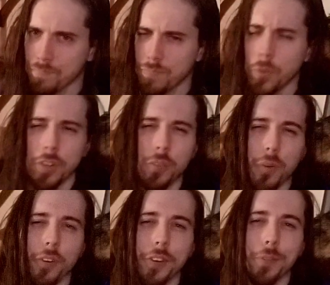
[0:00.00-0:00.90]
No need to
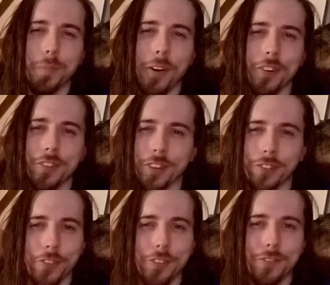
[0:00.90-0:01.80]
worry you with politics
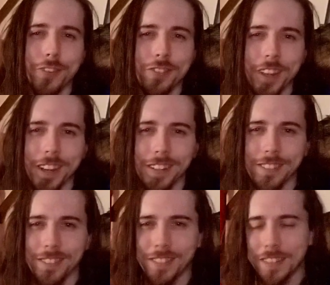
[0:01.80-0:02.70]
on your first
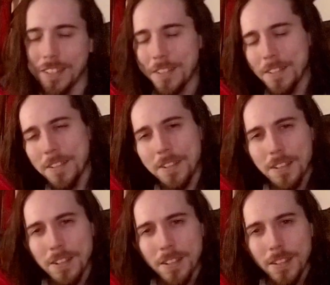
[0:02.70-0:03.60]
day.
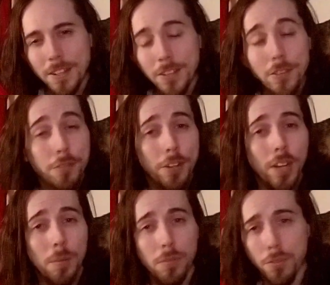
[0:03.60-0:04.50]
The 3
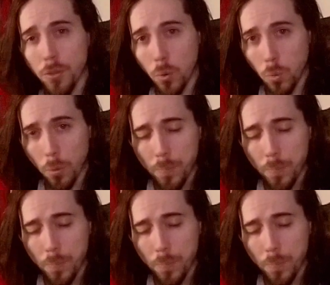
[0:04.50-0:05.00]
types of Thol.